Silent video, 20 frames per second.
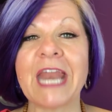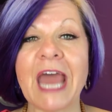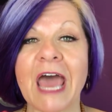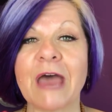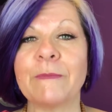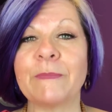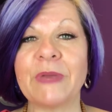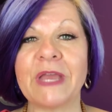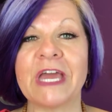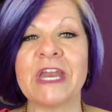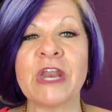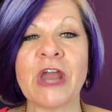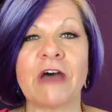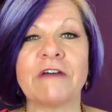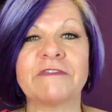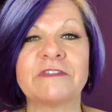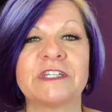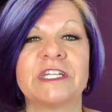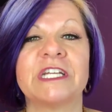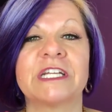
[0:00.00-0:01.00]
not be
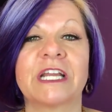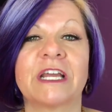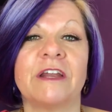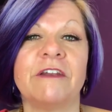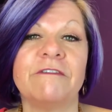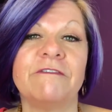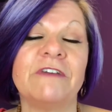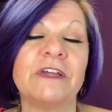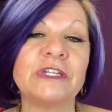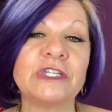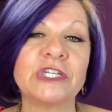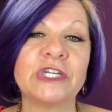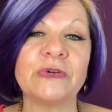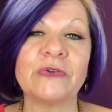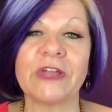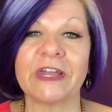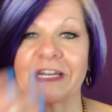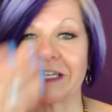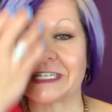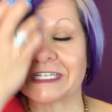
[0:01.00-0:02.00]
enough to convince you
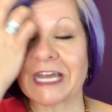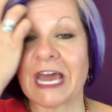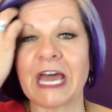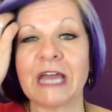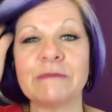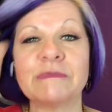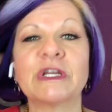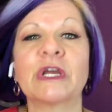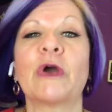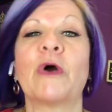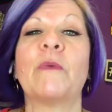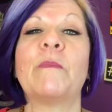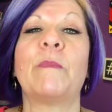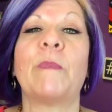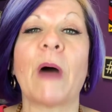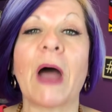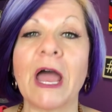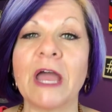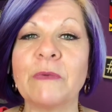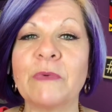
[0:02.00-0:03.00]
that it's time to go
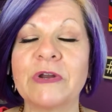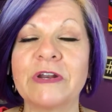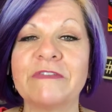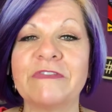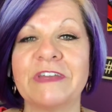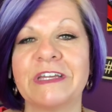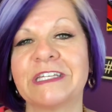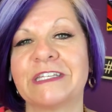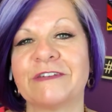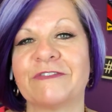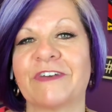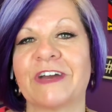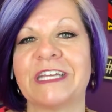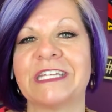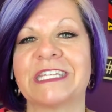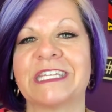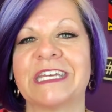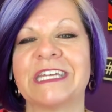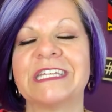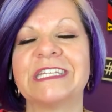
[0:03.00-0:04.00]
buy one of these
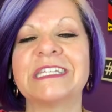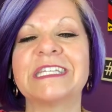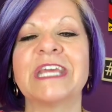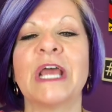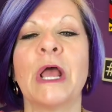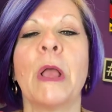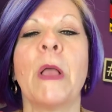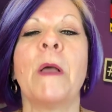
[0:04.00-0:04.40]
devices,